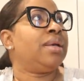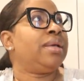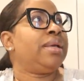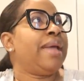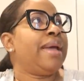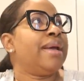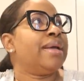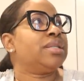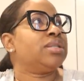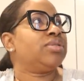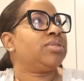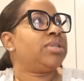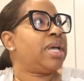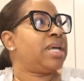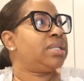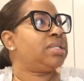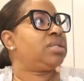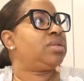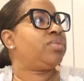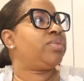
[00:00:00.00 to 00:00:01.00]
yeah, so
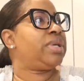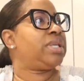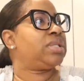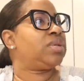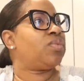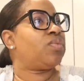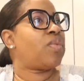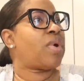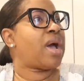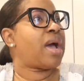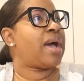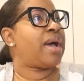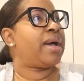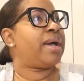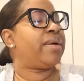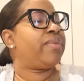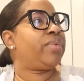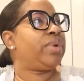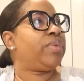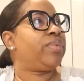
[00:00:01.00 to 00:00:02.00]
that's the reason
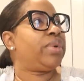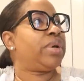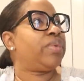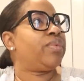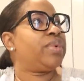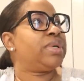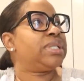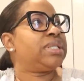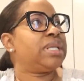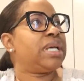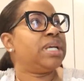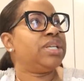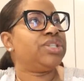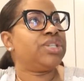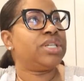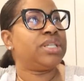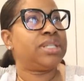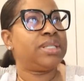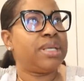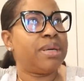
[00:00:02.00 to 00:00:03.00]
why we went with such
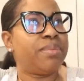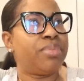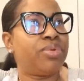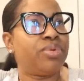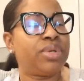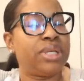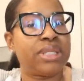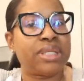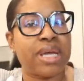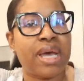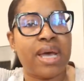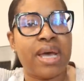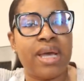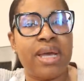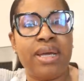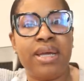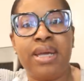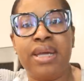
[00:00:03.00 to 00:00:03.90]
a simple design.